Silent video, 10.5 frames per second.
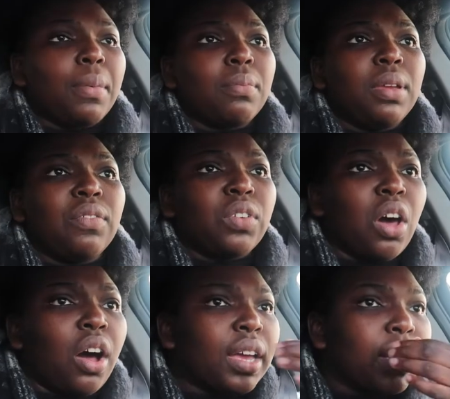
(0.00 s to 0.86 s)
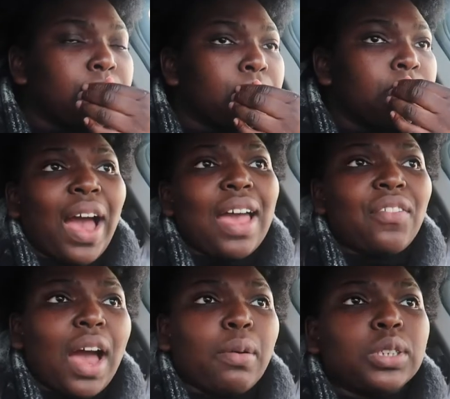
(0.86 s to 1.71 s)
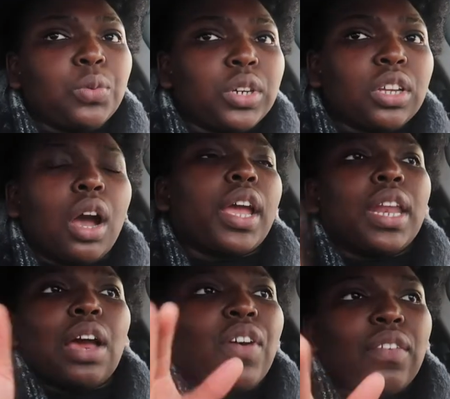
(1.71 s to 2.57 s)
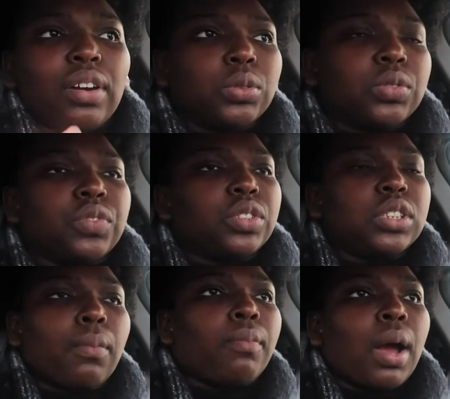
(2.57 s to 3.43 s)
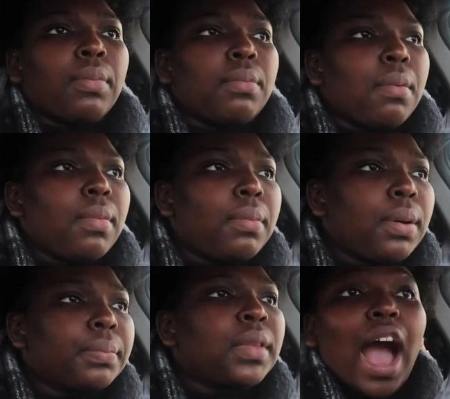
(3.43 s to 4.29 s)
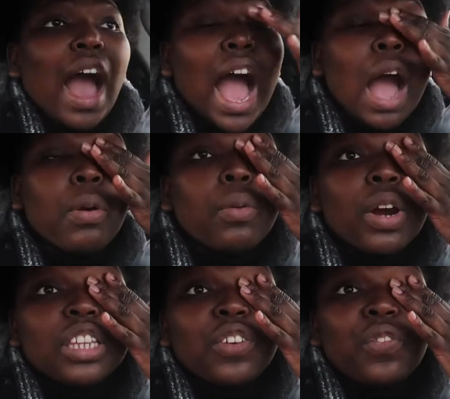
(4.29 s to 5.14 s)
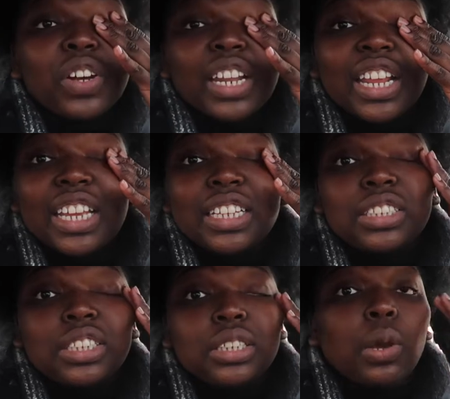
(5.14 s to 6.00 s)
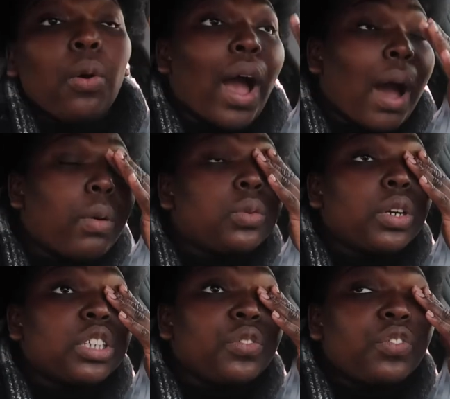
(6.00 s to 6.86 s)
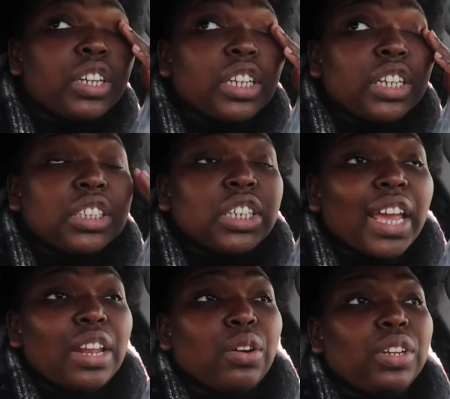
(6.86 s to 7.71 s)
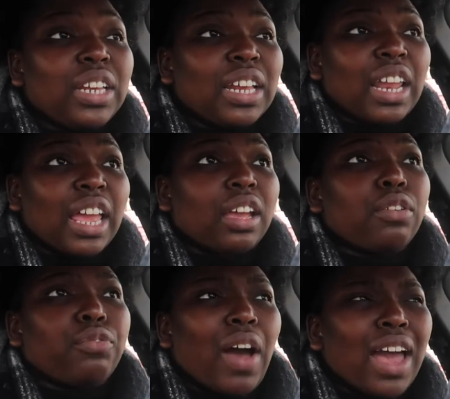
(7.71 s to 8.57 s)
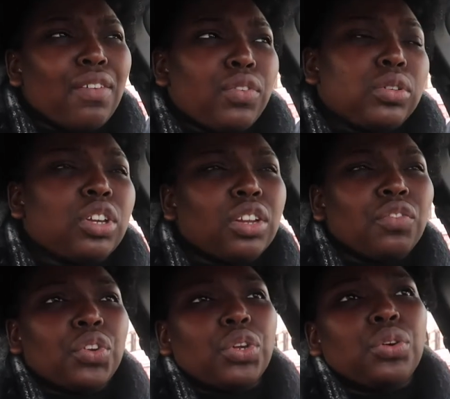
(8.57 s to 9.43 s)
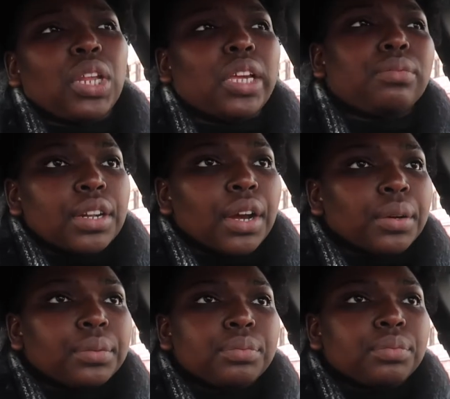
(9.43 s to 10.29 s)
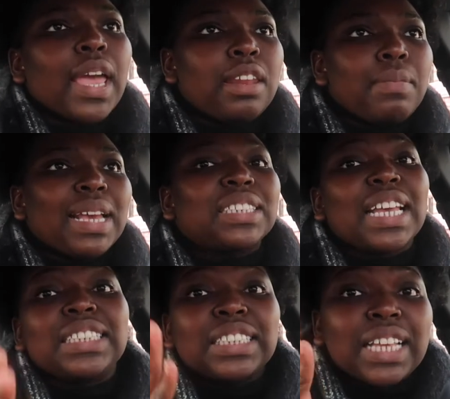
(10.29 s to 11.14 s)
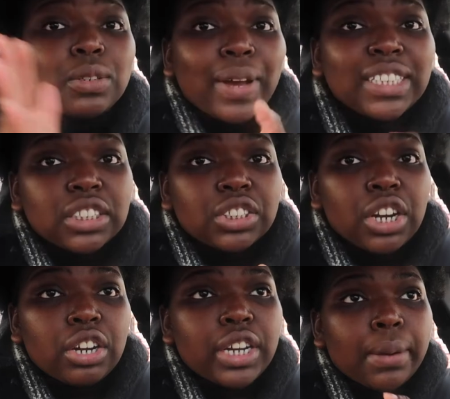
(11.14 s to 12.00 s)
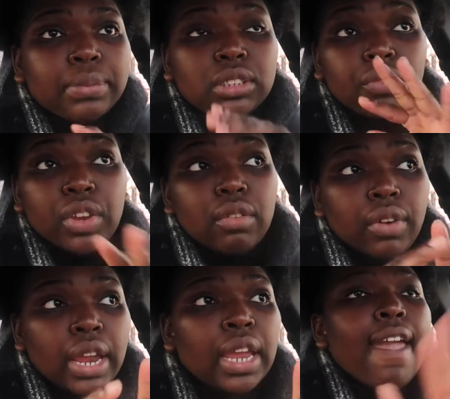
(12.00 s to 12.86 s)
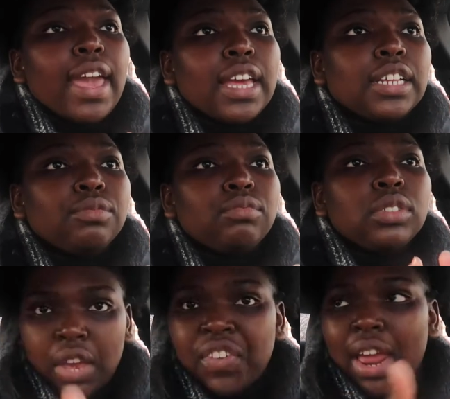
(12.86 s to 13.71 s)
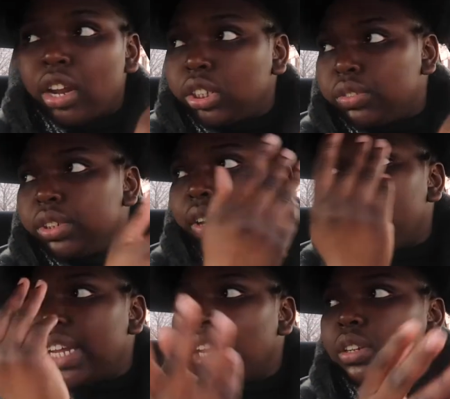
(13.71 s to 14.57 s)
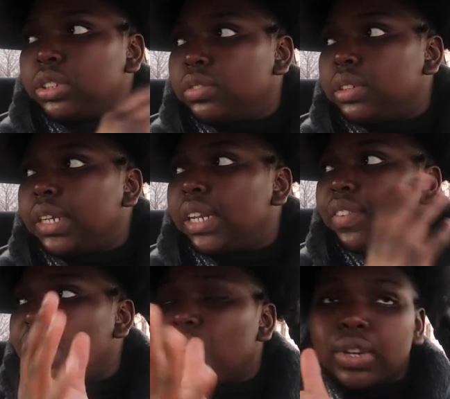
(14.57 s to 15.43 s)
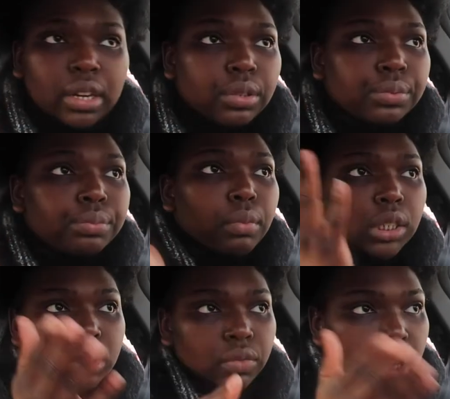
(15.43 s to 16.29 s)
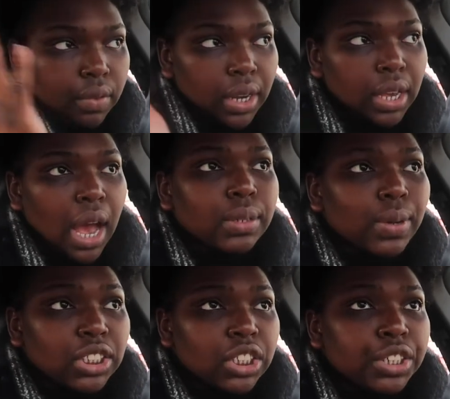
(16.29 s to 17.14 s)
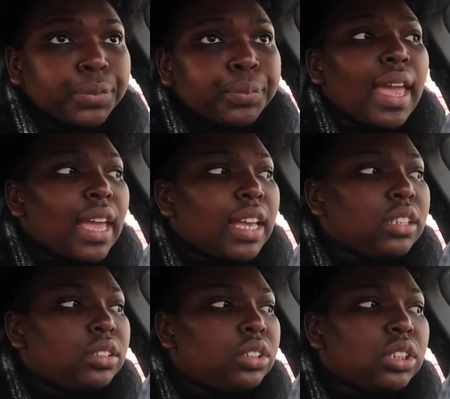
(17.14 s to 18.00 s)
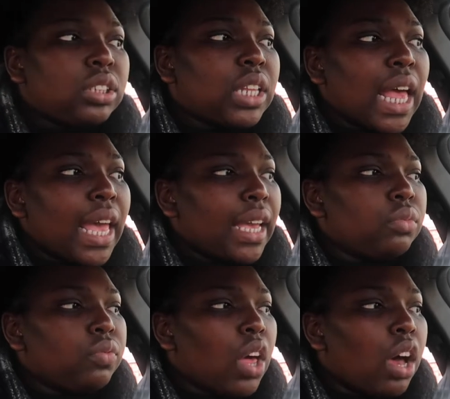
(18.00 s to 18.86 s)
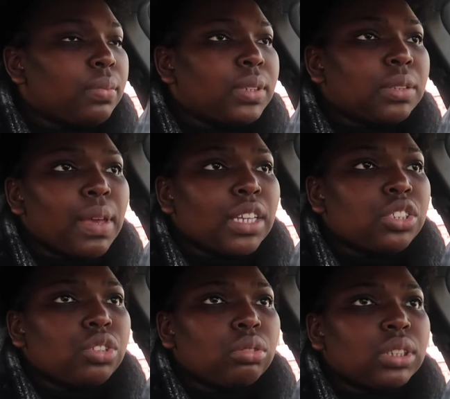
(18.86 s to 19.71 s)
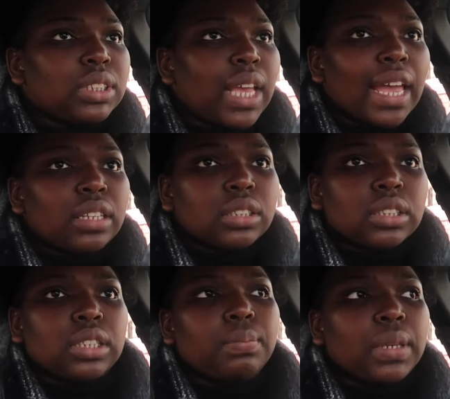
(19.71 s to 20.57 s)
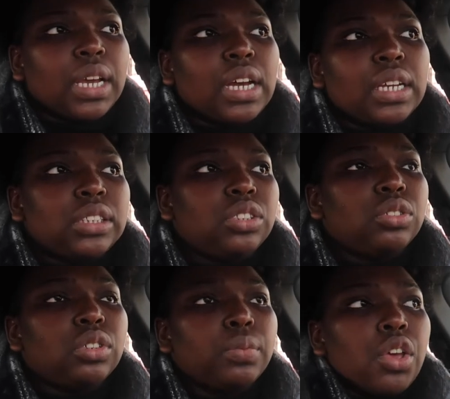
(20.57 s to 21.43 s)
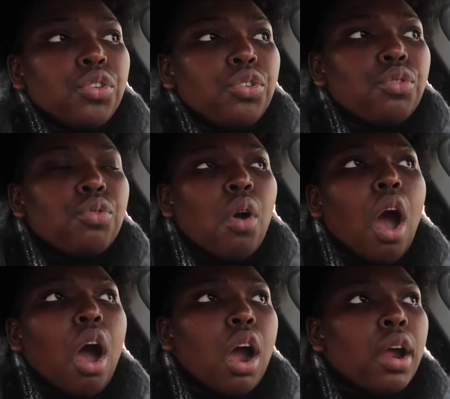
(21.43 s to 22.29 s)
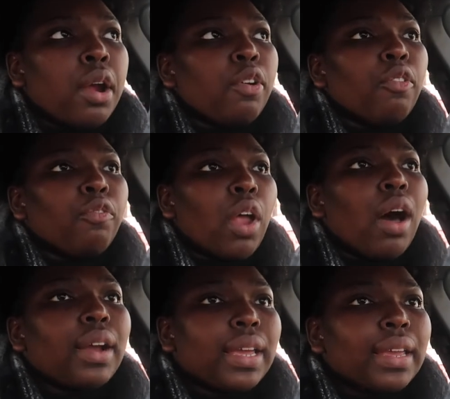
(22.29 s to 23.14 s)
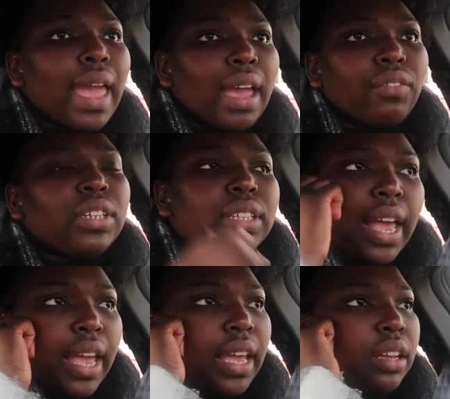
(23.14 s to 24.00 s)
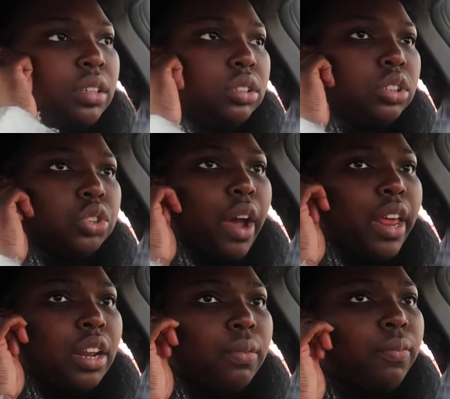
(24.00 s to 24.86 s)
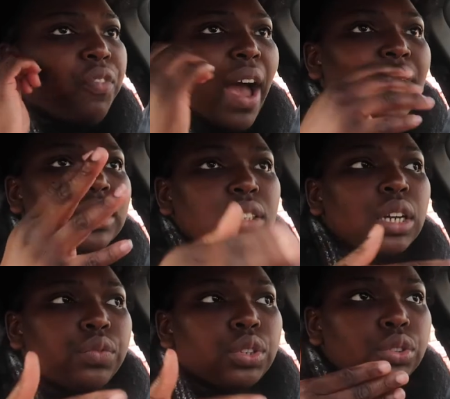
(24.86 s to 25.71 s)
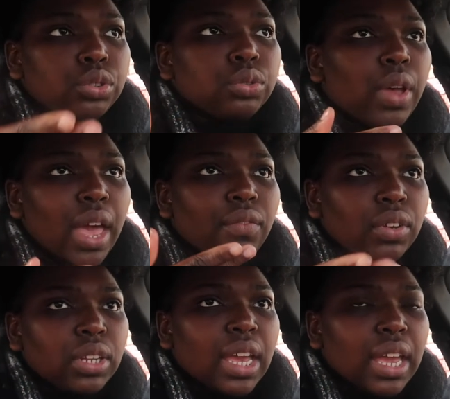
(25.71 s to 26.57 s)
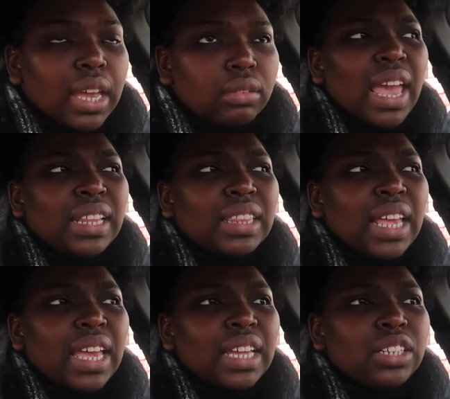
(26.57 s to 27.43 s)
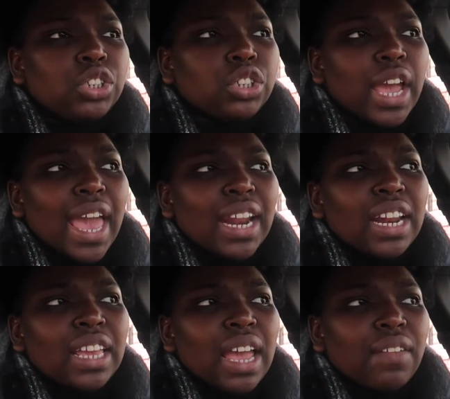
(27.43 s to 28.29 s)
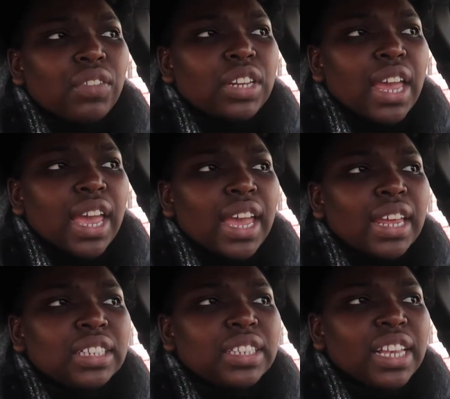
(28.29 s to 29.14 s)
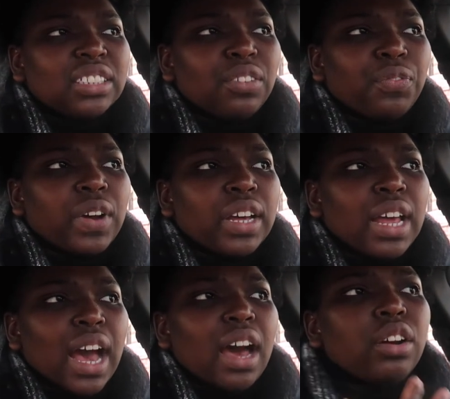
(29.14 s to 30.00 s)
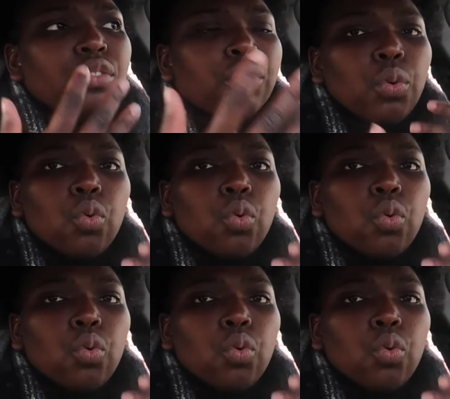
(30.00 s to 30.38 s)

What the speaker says: gonna be vlogging 5 hours worth. Okay, not 5 hours worth of video. I'm hour worth of footage, 2 hours worth of footage, and only get like 5 views on the video, like, no. And it makes sense, because I was watching this girl named Saria Rain, and if y'all know Saria Rain, y'all know Saria Rain. If y'all don't, y'all don't. But Saria Rain, I was watching her, and she's like, Vlogmas makes no sense, because you are vlogging every day, you're trying to find stuff to do every day, and then you're editing every day, and it takes the fun out of